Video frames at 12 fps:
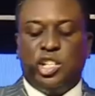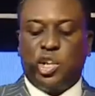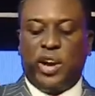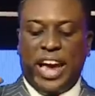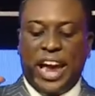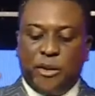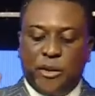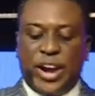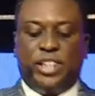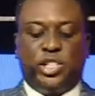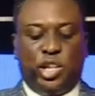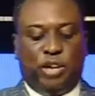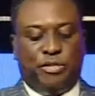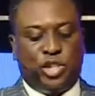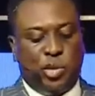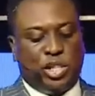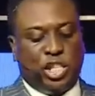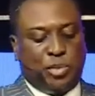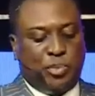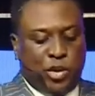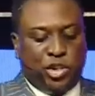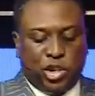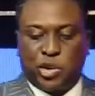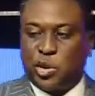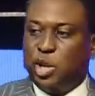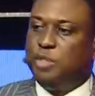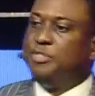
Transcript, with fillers: So areas of, so we say spiritual growth,